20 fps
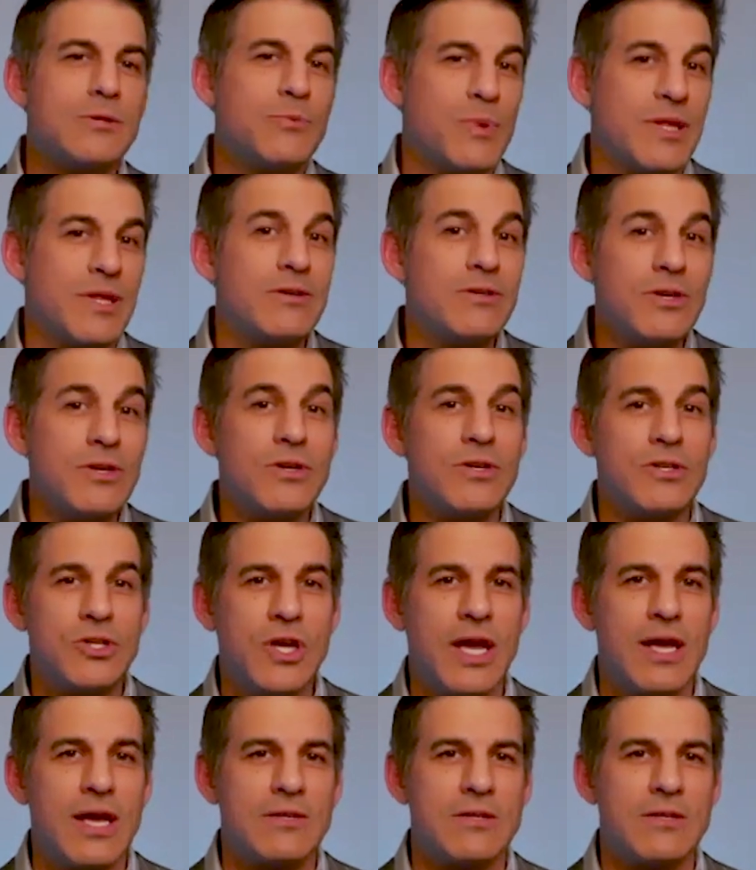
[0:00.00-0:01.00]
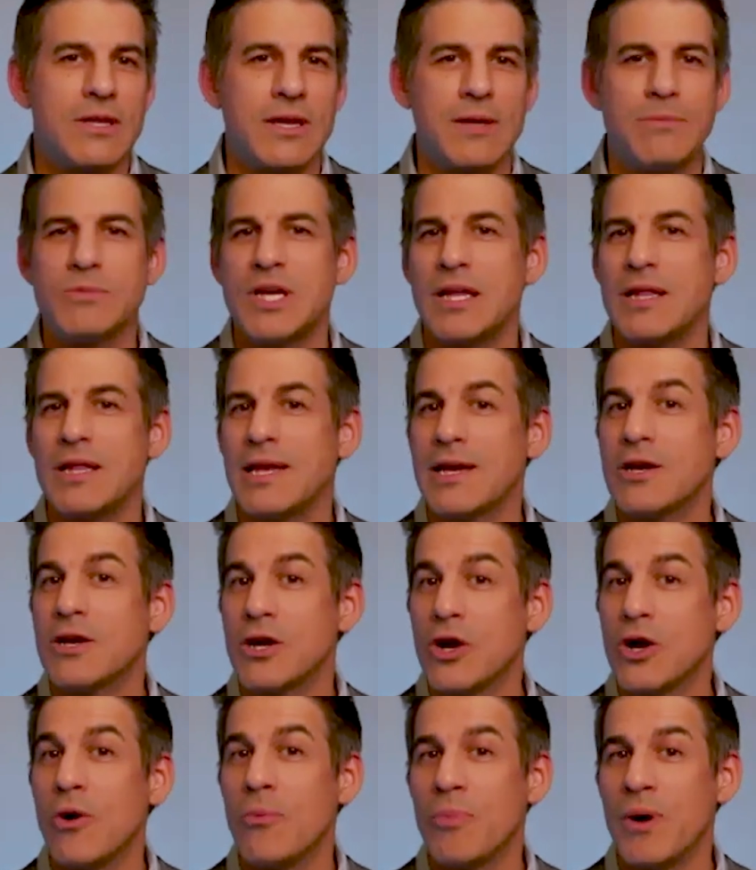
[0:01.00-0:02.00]
But there's a good chance that MJ Link could
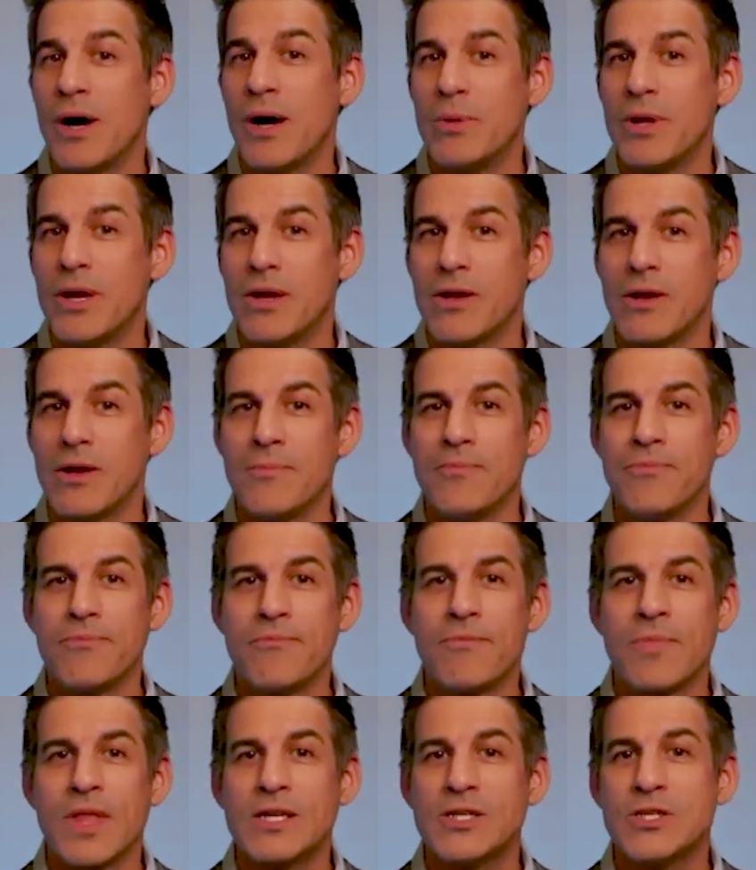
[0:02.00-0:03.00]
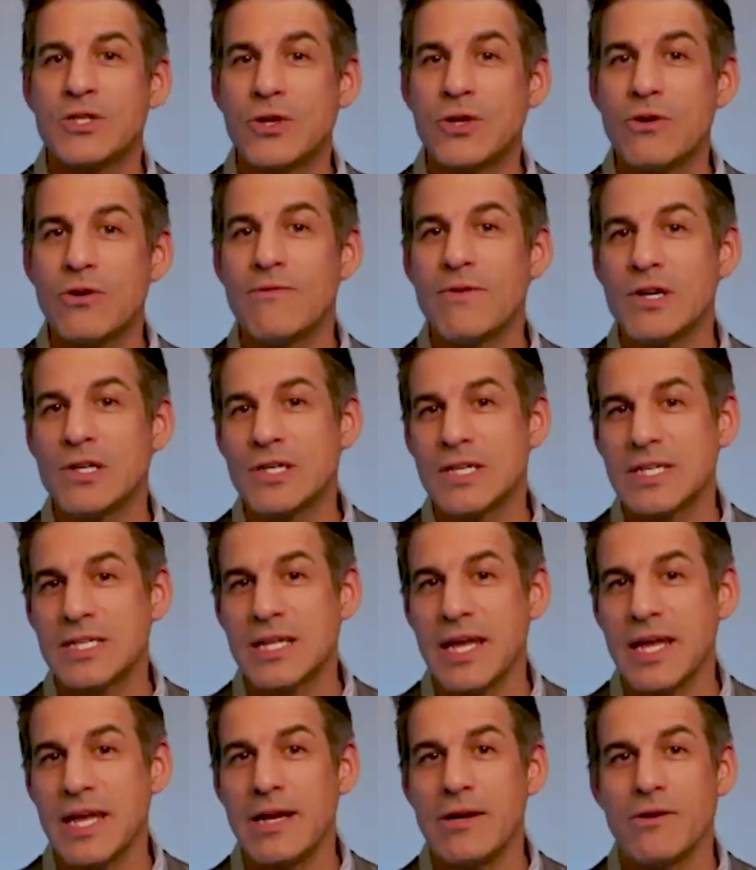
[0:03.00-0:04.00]
go public sooner versus
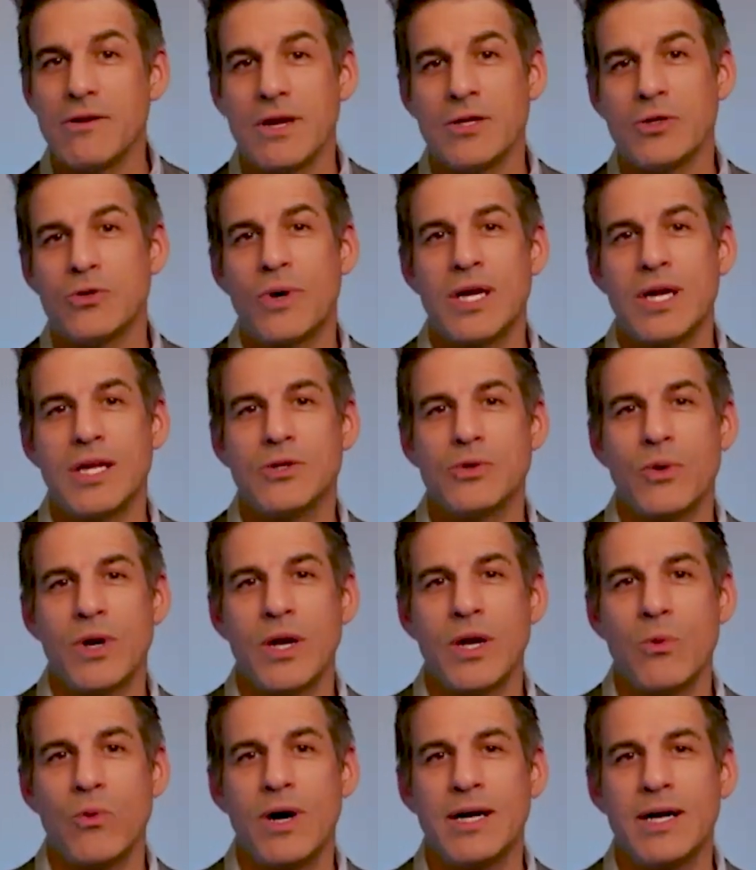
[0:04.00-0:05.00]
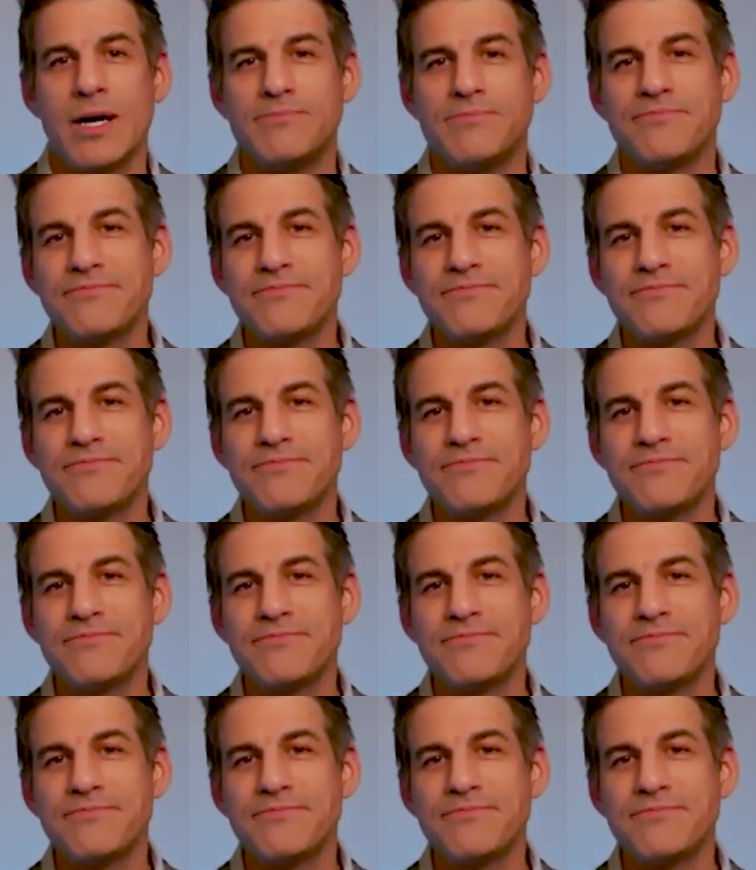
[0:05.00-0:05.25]
later in 2021.